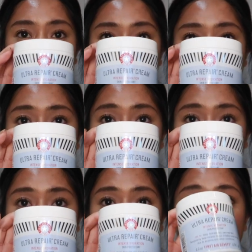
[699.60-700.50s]
Ultra
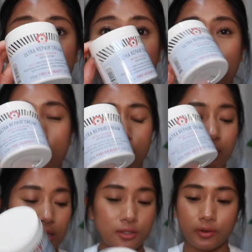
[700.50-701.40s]
Repair Cream.
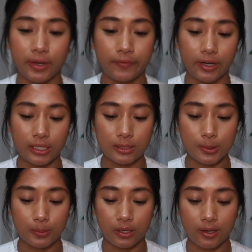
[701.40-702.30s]
It's great for
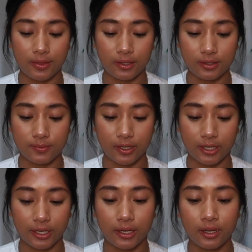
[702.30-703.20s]
eczema. I think it's
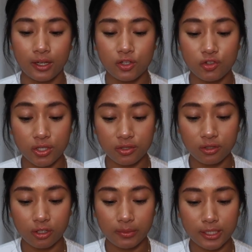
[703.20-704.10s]
very
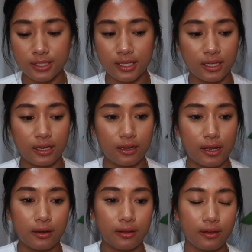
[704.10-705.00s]
gentle on my skin and
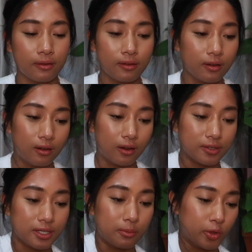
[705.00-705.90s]
it
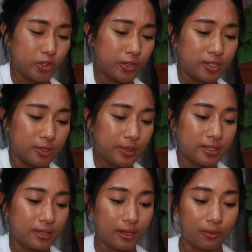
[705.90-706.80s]
honestly moisturizes
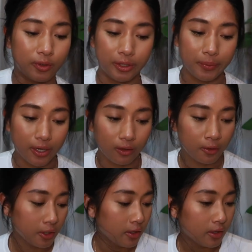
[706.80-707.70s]
my skin really well.
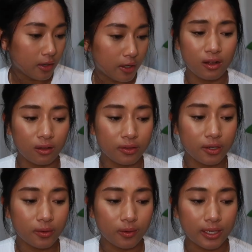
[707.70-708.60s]

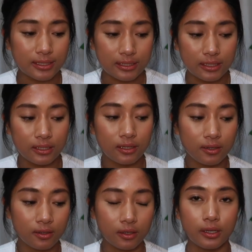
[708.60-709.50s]
Although I did
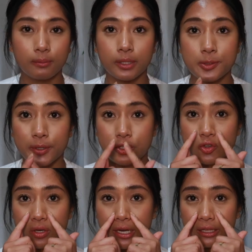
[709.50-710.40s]

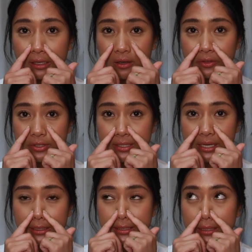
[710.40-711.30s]
experience drying like on the
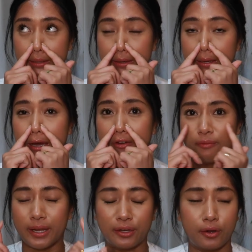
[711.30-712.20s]
sides
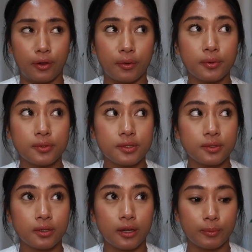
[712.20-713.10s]
of my
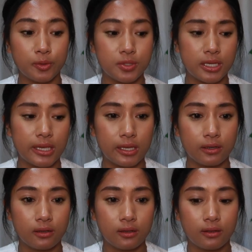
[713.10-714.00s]
nose from using it
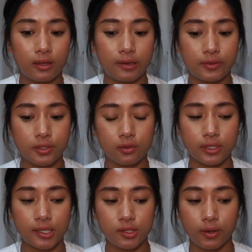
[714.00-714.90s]
every single
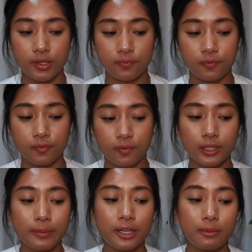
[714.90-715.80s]
day, so I
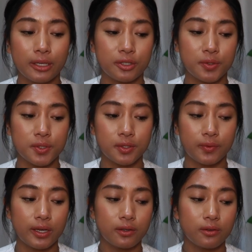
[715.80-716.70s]
limited my use to
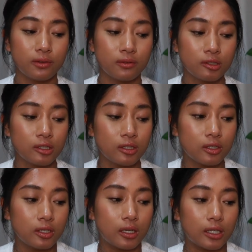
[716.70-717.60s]
retinol
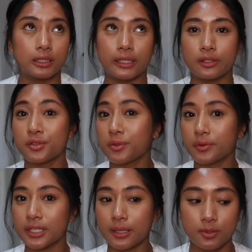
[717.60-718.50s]
to like
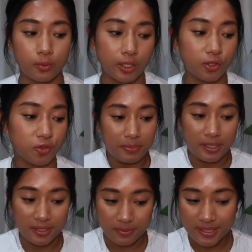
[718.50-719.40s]
2-3 times a week
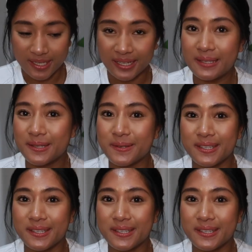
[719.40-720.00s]
because my skin is so